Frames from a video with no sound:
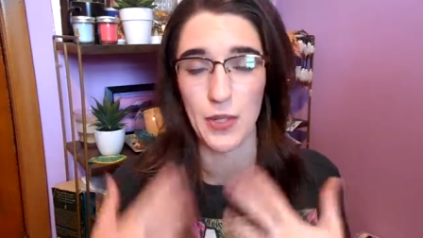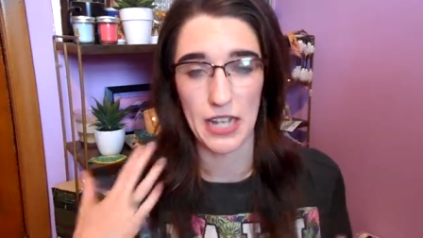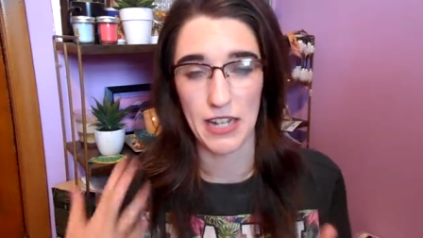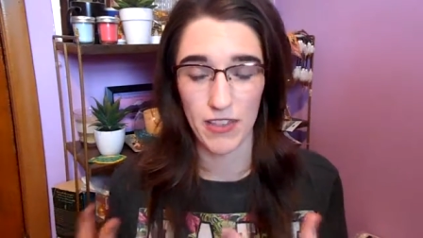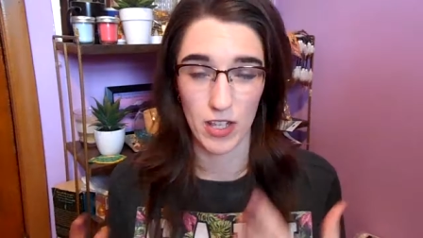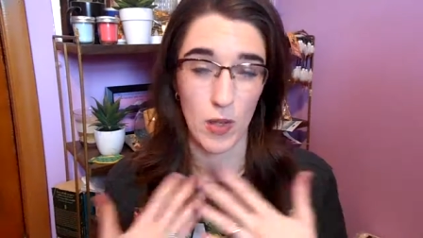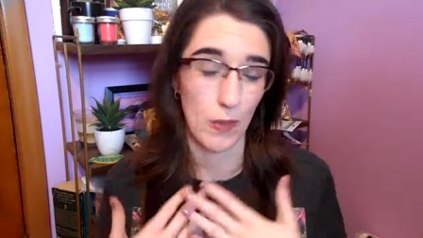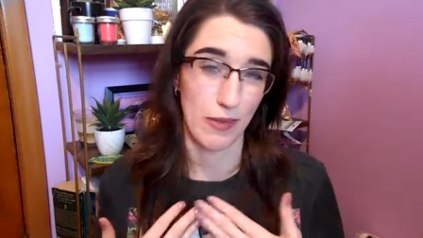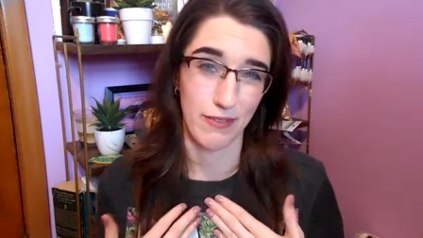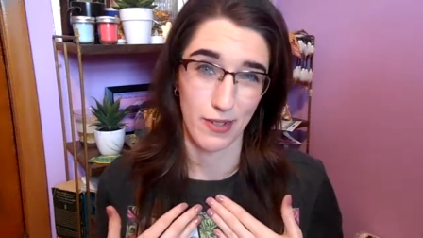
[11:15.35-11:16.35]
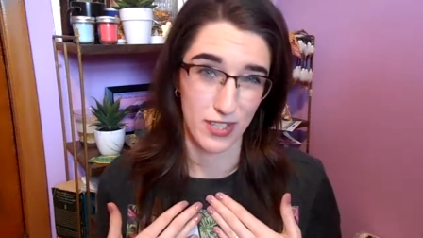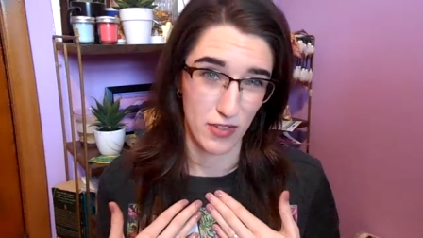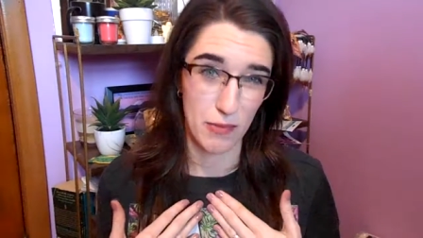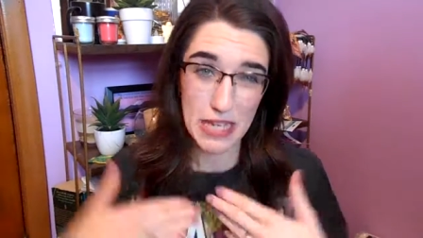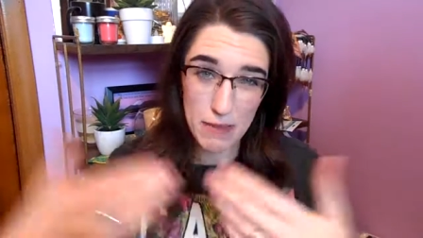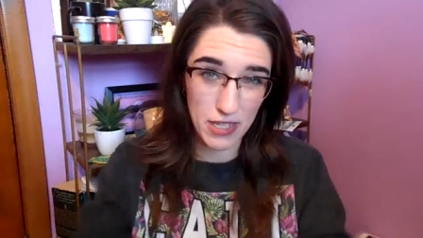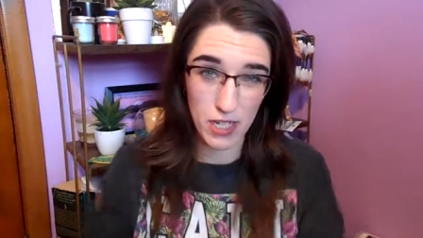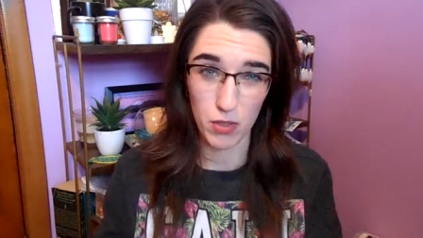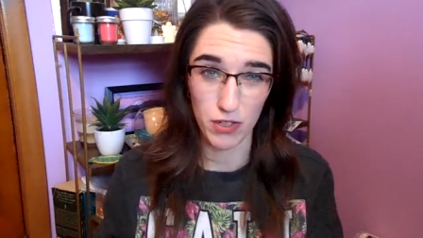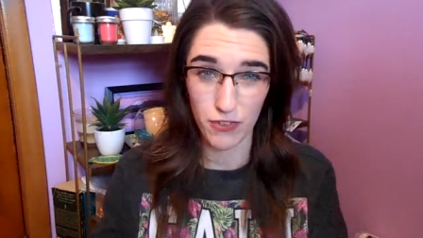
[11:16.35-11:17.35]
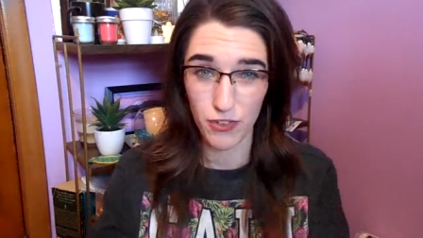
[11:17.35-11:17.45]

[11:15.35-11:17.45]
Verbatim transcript: kind of thing like what works for me may not work for